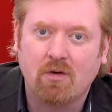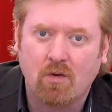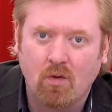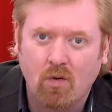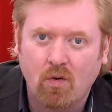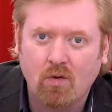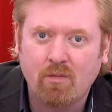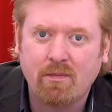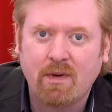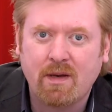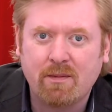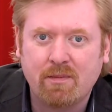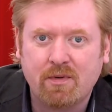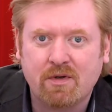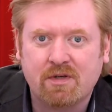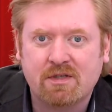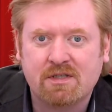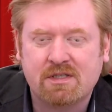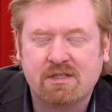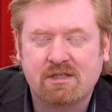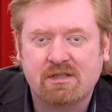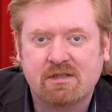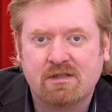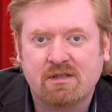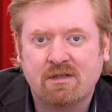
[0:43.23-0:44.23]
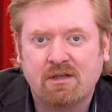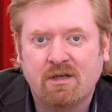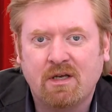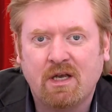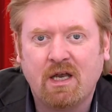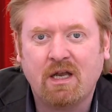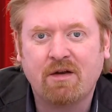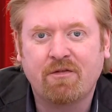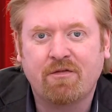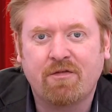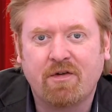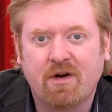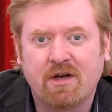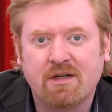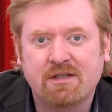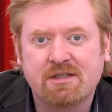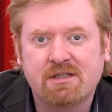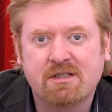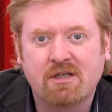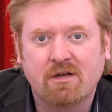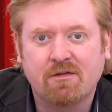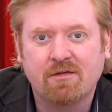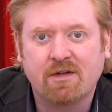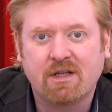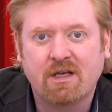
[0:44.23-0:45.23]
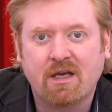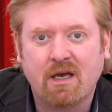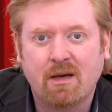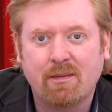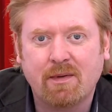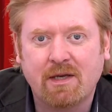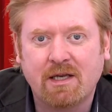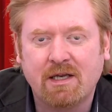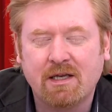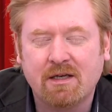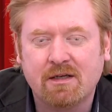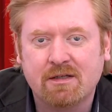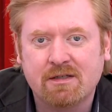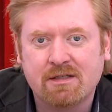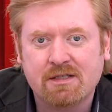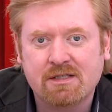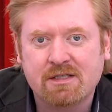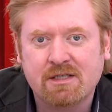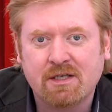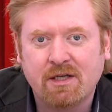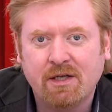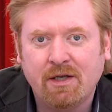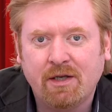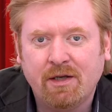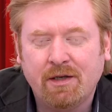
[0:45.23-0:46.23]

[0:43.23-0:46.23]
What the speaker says: all my books in France over the coming years.